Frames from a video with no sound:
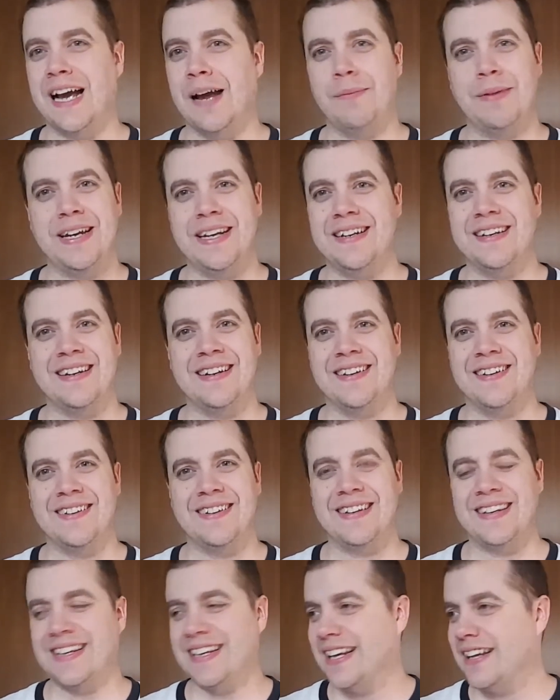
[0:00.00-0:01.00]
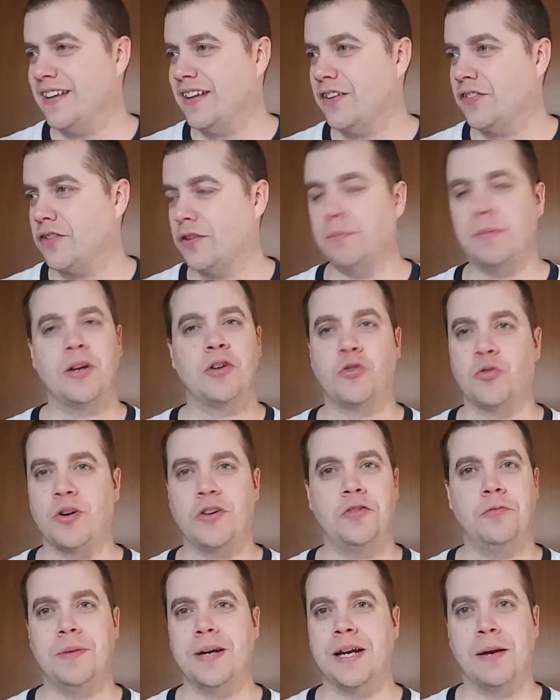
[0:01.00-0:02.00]
I mean, can this
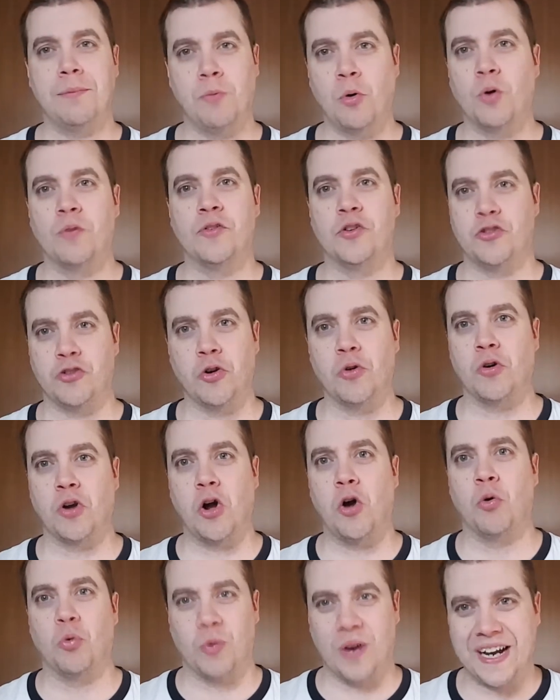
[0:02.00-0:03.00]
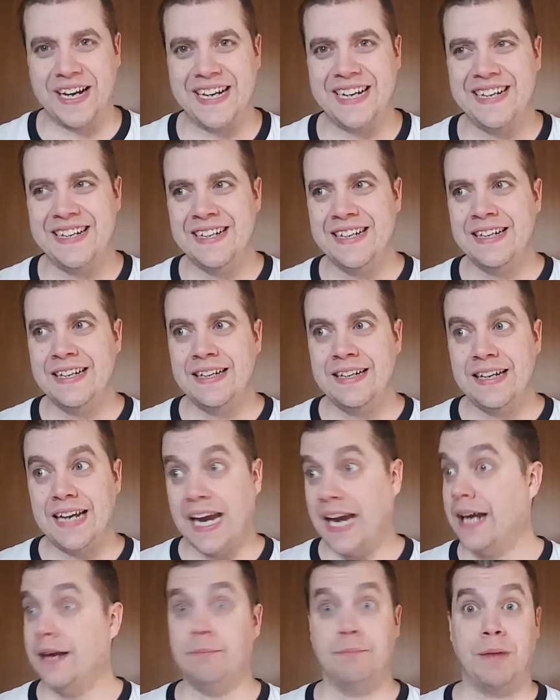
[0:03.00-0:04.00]
administration become more of a joke already?
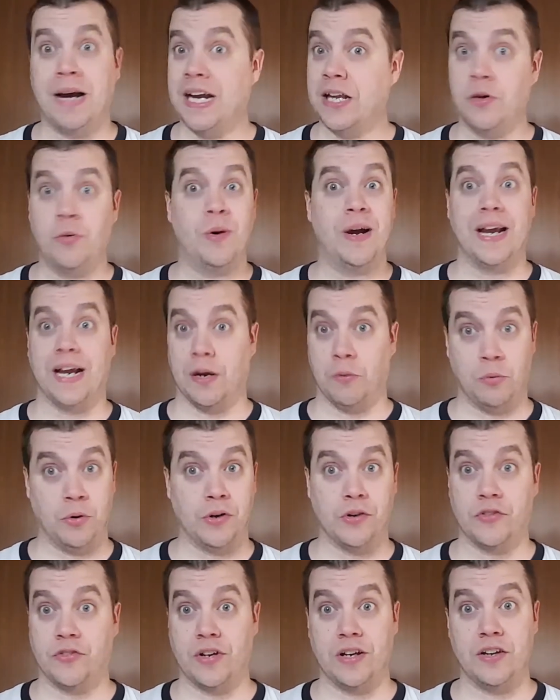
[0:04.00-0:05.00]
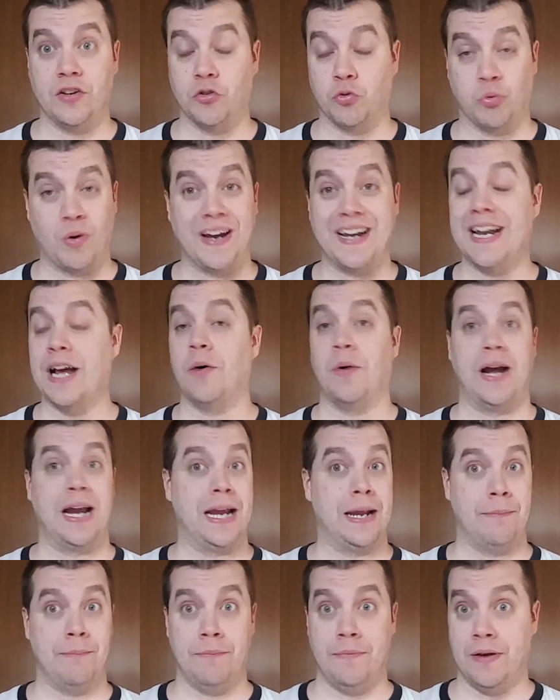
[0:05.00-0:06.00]
And by the way, I want to say this right now,
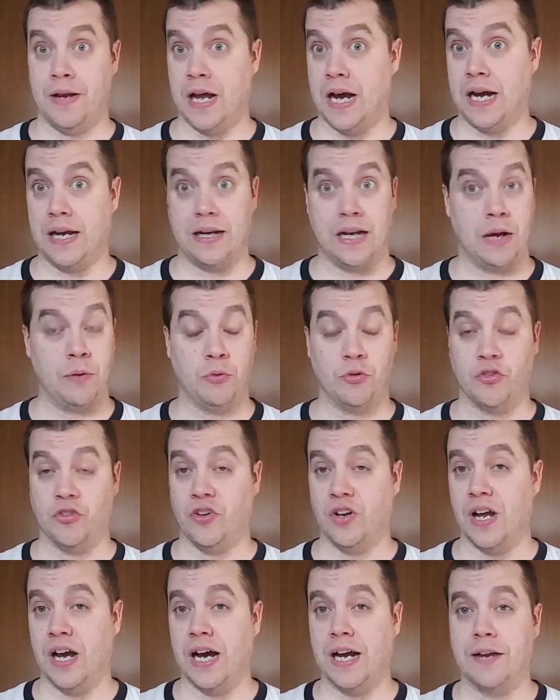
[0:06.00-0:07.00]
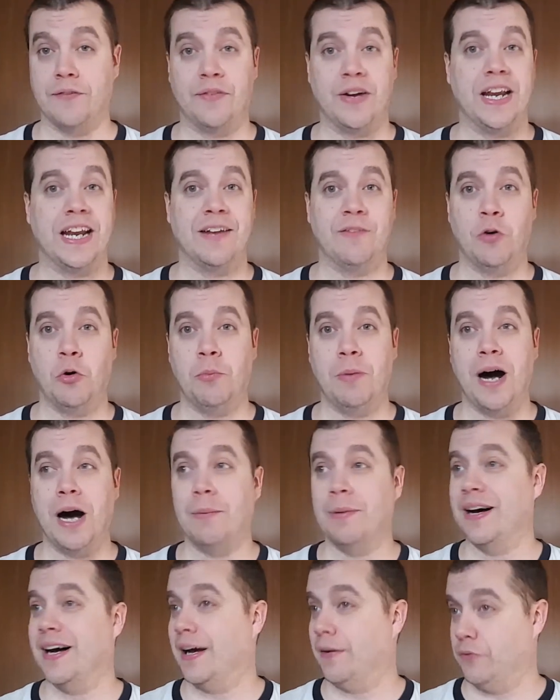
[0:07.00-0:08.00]
I was not a fan of
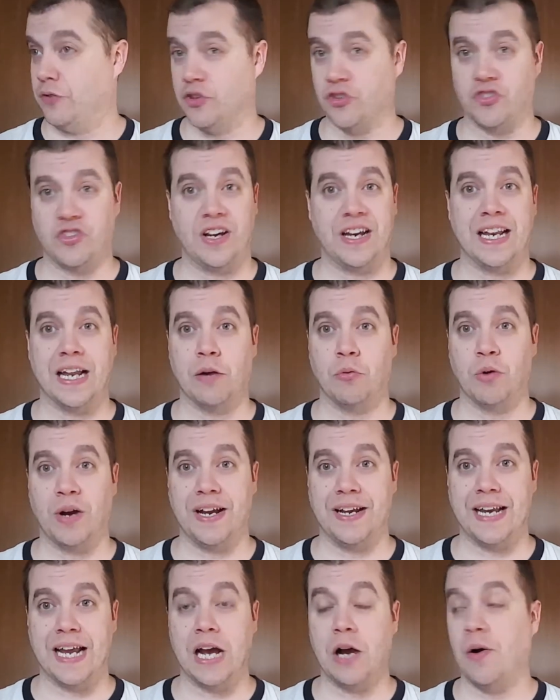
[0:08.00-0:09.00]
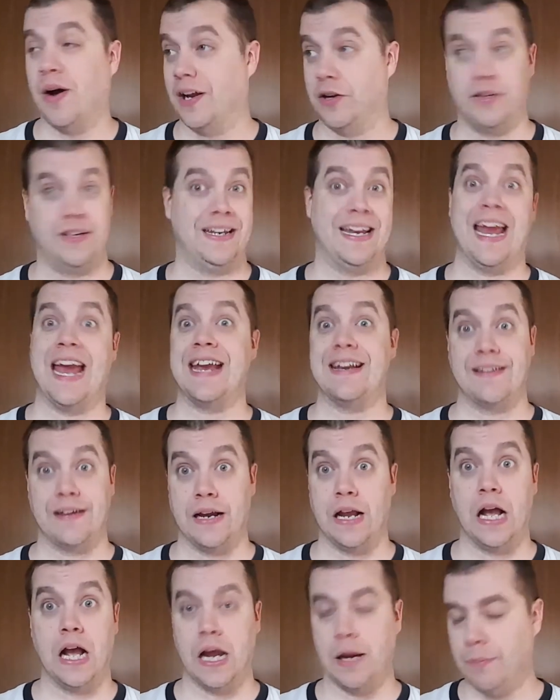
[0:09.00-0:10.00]
Obama. I'm just saying that right now. I didn't hate the
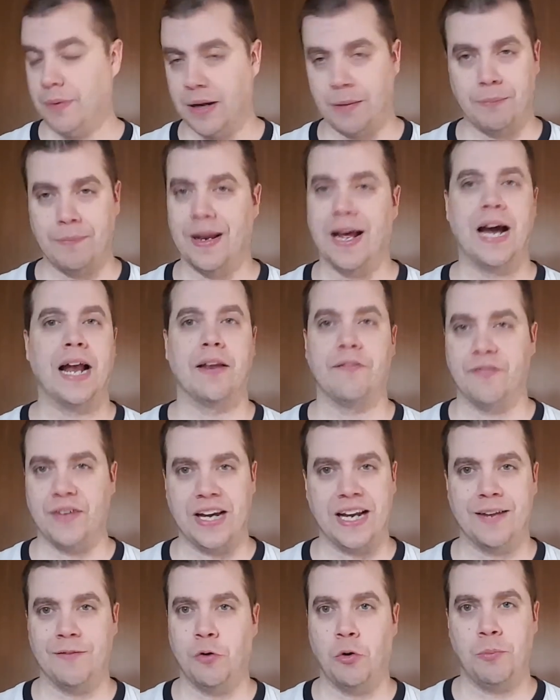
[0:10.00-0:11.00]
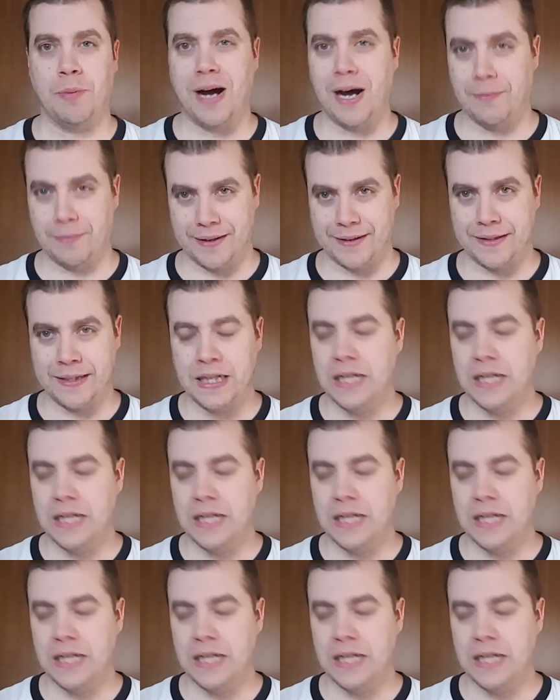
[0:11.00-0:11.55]
guy, but I'm not a fan of Obama.